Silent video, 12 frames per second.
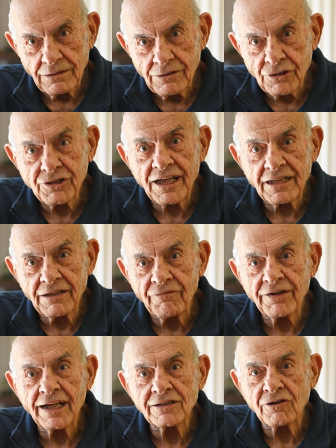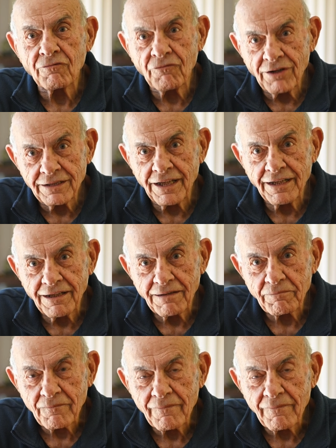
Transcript: the certificate of wedding,